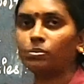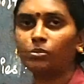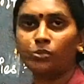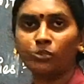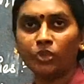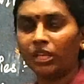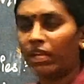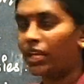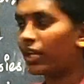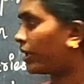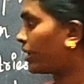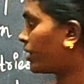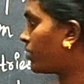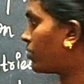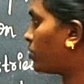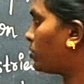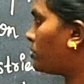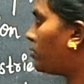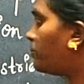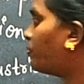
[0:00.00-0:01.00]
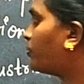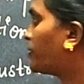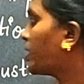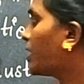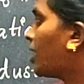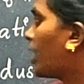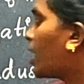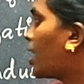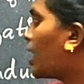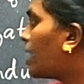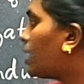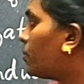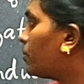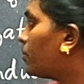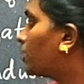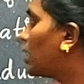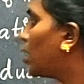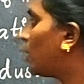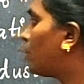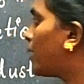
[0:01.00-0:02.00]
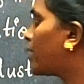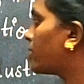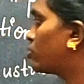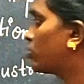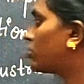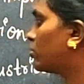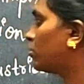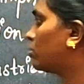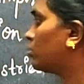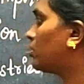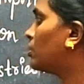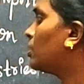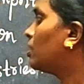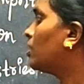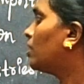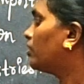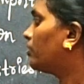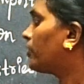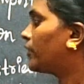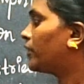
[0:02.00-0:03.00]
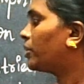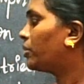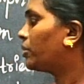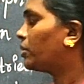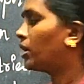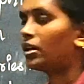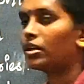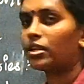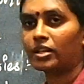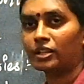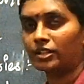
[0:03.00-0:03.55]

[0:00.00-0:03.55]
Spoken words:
Pune region, Ahmedabad to Vadodara